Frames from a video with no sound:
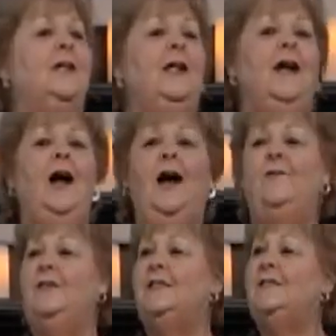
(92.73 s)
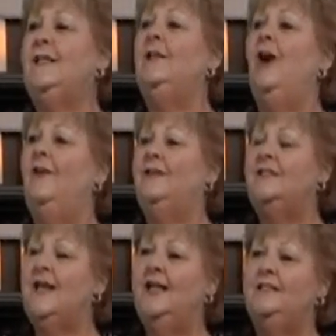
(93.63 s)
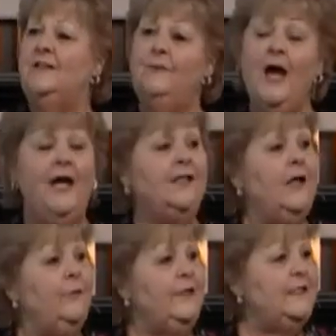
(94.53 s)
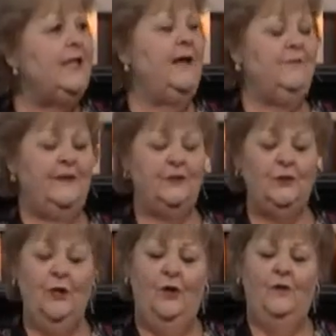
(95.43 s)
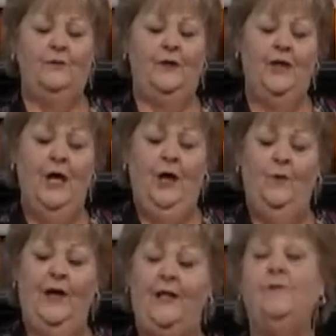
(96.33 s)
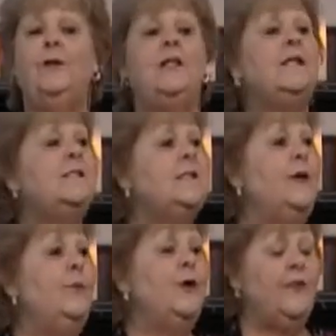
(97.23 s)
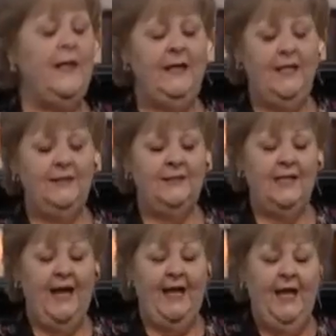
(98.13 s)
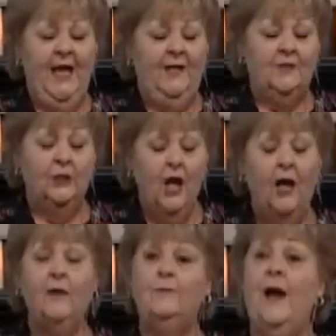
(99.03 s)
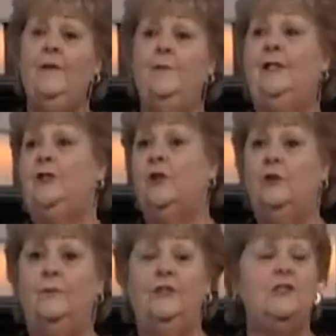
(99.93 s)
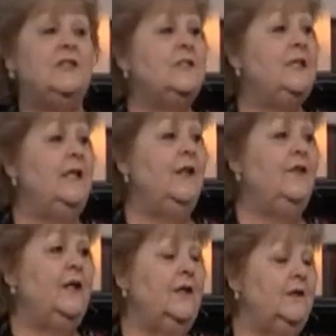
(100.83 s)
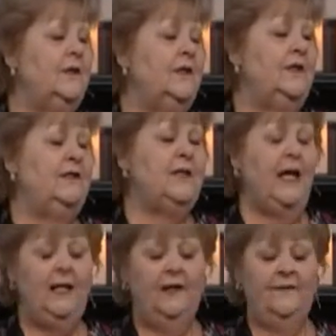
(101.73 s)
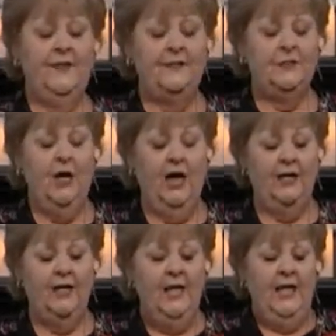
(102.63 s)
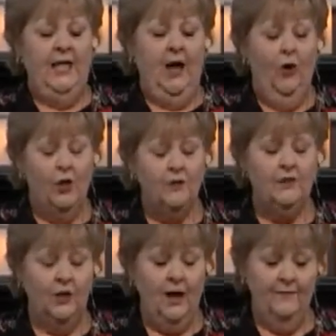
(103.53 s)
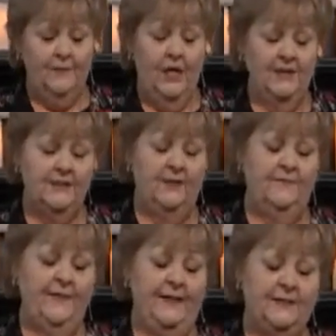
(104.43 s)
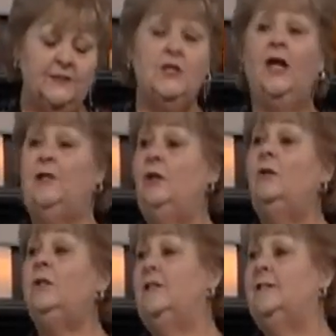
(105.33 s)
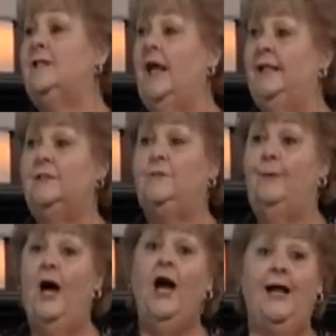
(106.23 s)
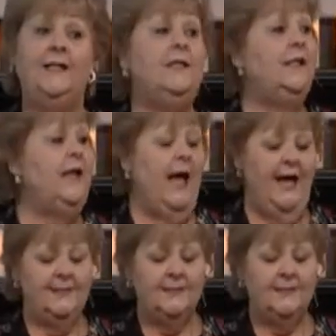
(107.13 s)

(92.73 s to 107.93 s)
of this thing called the science of mind, that we stand vigilant over whatever it is that we're thinking today. The law of right return, which is the title of this talk, or the law of cause and effect, is not new to the science of mind. It has